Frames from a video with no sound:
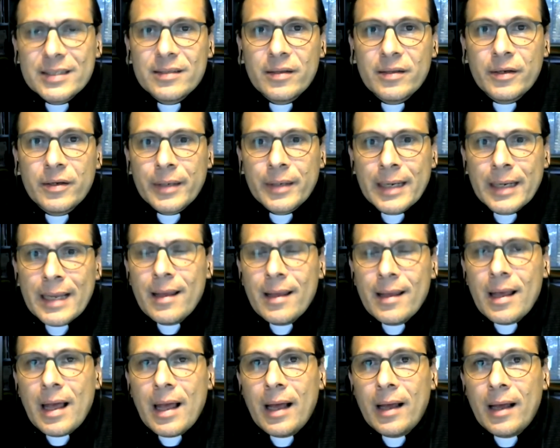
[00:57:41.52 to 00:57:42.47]
there.
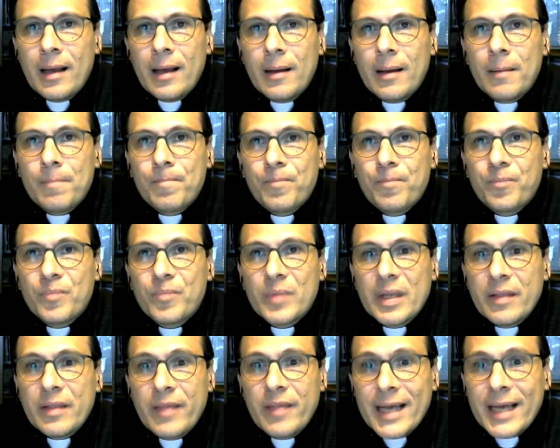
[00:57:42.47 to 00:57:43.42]

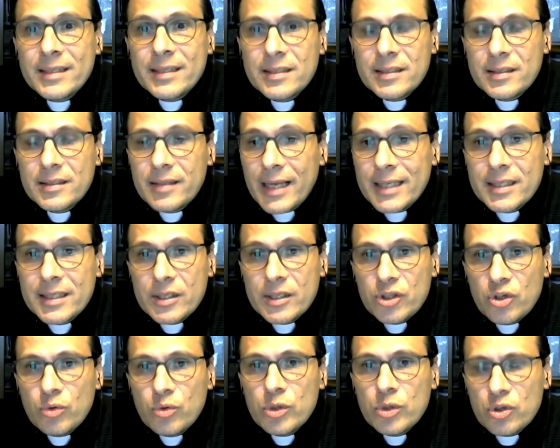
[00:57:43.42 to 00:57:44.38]
That's a
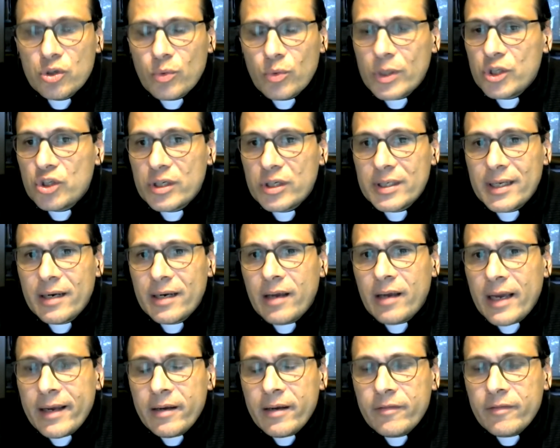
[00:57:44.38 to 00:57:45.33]
Jewish question,
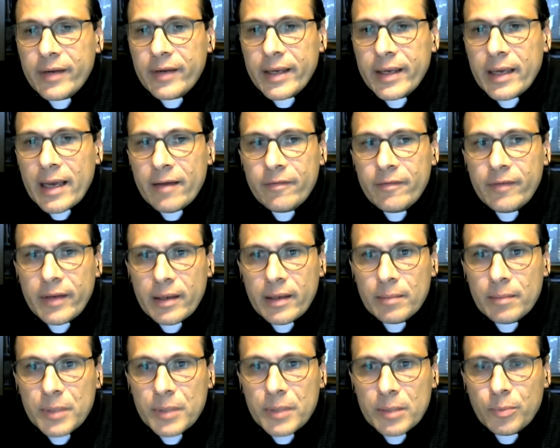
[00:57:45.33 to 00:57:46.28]
and every
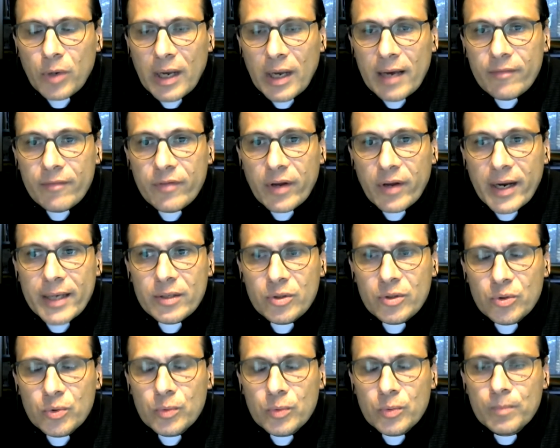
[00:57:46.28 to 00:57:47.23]
people have the right
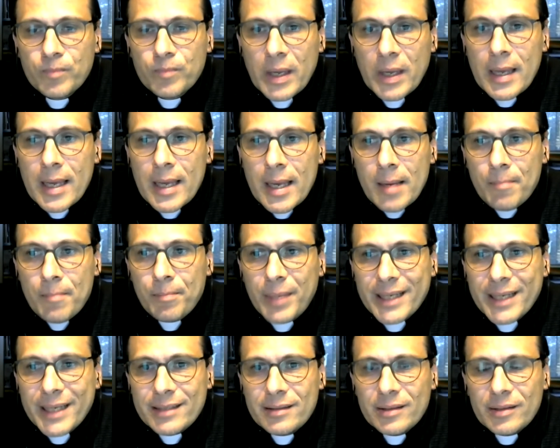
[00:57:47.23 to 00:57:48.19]
to.
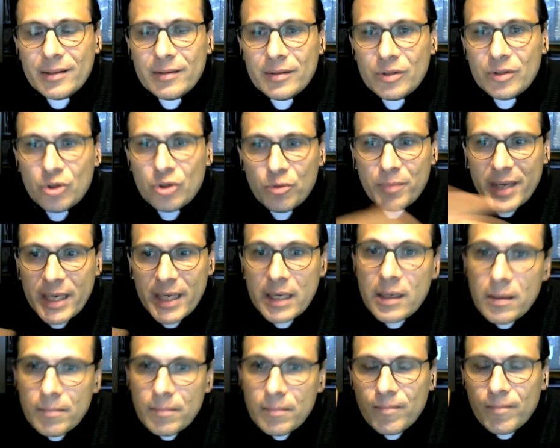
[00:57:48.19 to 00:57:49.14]
But to
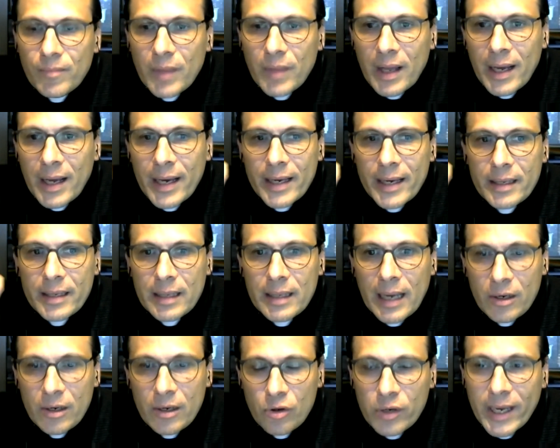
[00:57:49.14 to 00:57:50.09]
me,
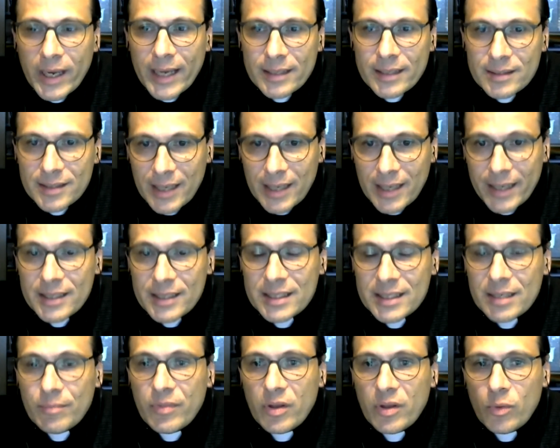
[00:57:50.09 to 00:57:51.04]
I look at
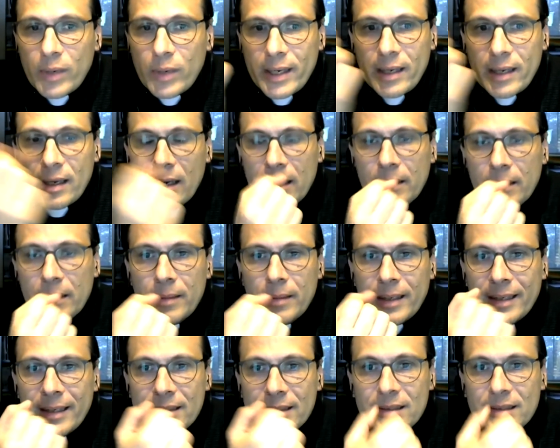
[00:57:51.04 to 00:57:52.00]
Zionism the way
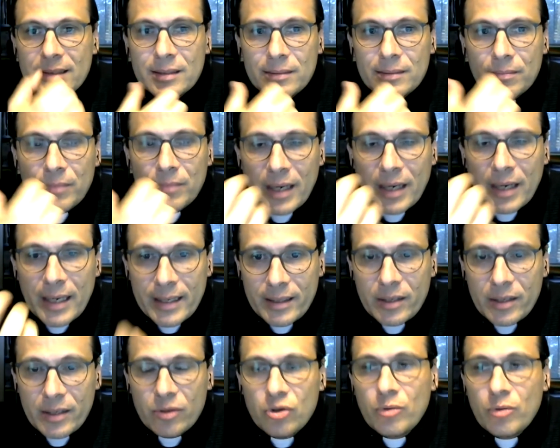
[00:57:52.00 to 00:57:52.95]
it's
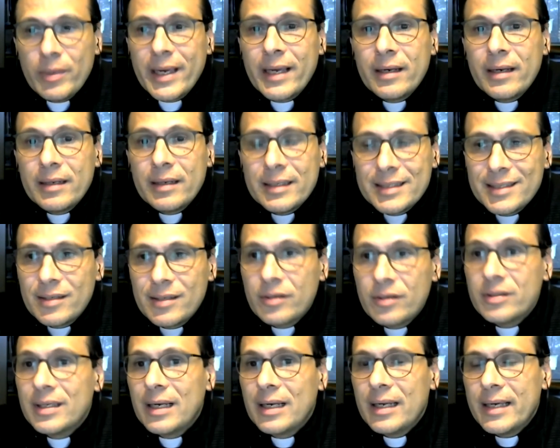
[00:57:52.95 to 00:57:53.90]
relating to me, and
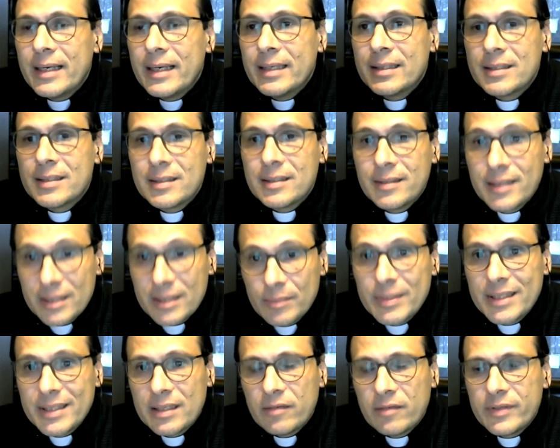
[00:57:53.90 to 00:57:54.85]
certainly it's
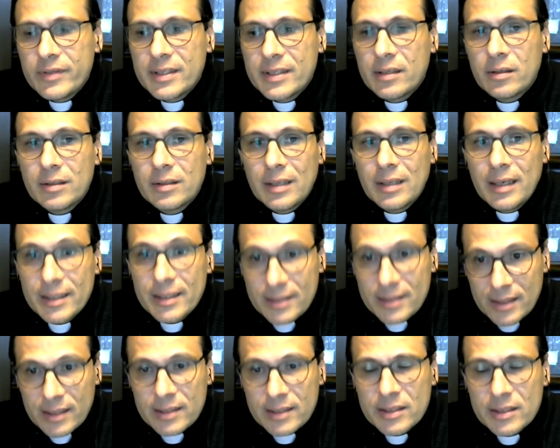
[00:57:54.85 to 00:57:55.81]
dismissive, certainly
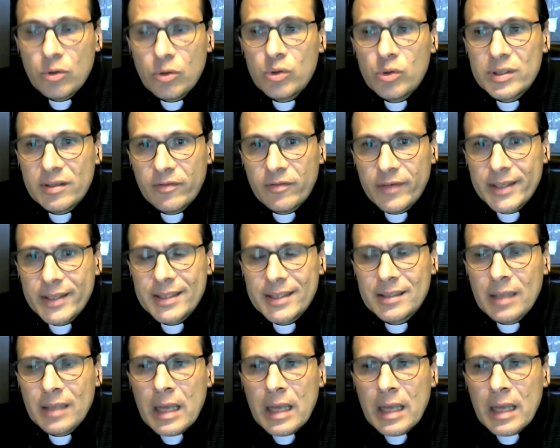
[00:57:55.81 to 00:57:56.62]
it's exclusivist.